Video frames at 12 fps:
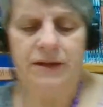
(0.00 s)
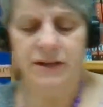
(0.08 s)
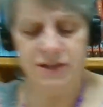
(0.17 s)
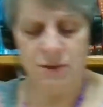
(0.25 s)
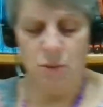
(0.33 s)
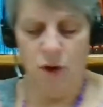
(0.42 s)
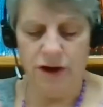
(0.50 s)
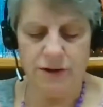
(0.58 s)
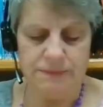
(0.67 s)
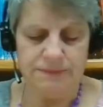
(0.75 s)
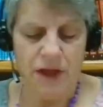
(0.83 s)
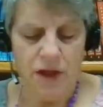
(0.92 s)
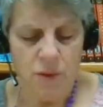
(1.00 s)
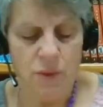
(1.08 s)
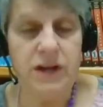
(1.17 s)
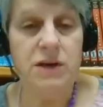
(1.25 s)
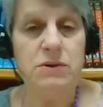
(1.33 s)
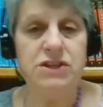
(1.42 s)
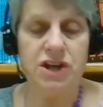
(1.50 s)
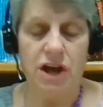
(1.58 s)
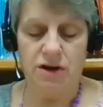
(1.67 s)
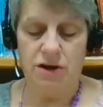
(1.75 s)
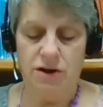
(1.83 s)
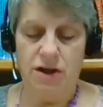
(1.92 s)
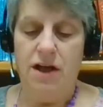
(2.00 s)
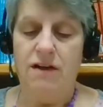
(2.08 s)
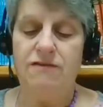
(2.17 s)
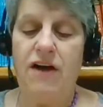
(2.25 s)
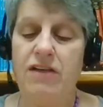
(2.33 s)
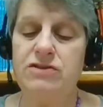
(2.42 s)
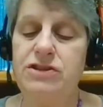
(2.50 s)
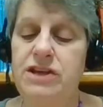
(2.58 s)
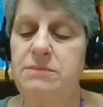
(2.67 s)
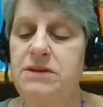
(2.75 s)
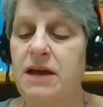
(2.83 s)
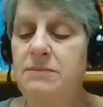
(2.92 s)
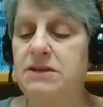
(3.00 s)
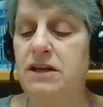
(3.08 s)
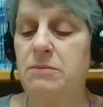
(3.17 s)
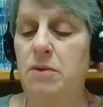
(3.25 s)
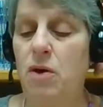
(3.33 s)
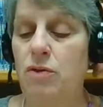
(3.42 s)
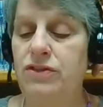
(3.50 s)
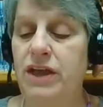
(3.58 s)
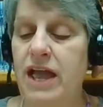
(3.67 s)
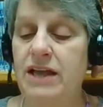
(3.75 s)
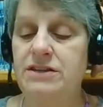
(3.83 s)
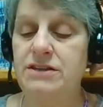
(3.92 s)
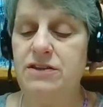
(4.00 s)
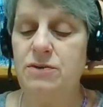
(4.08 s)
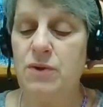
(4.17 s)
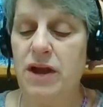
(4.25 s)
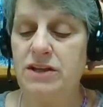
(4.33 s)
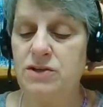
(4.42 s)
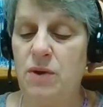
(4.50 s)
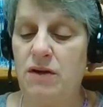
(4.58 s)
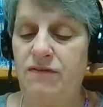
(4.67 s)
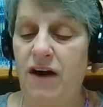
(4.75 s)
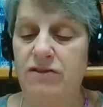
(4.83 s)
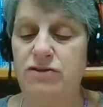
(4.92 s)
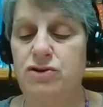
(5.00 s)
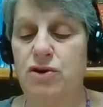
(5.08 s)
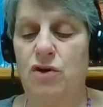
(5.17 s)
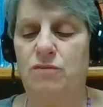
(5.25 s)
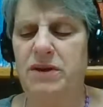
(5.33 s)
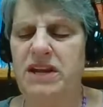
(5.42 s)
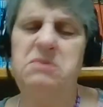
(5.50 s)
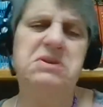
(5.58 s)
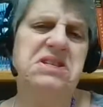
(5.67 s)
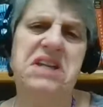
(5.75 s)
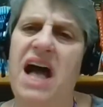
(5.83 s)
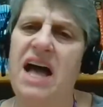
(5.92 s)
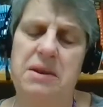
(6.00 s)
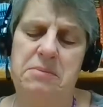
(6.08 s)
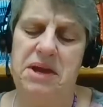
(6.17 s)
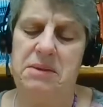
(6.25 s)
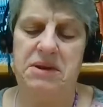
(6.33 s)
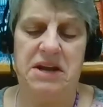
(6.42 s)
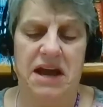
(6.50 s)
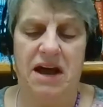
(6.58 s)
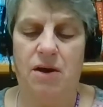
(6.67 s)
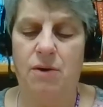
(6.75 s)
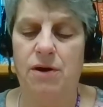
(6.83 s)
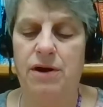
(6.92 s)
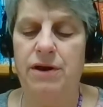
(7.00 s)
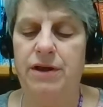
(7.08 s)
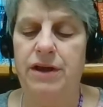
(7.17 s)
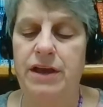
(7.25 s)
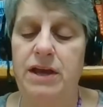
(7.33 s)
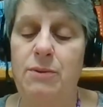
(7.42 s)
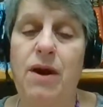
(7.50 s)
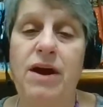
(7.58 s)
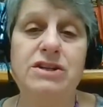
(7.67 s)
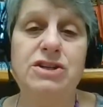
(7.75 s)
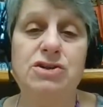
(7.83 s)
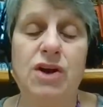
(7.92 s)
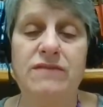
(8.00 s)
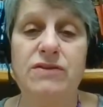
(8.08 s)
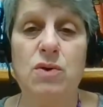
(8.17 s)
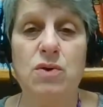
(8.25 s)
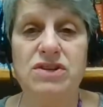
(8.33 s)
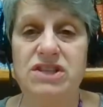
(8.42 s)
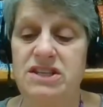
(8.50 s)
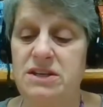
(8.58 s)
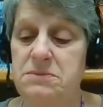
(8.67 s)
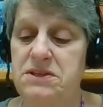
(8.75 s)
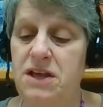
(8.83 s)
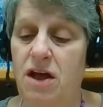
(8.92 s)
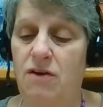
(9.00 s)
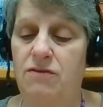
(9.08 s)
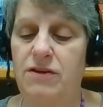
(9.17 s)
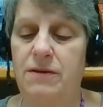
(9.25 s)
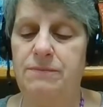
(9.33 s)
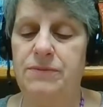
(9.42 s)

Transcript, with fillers: I need some water. When he was younger, father sometimes let him hold the ends of the reins while father drove, but he was not a baby now. He wanted to drive the horses himself.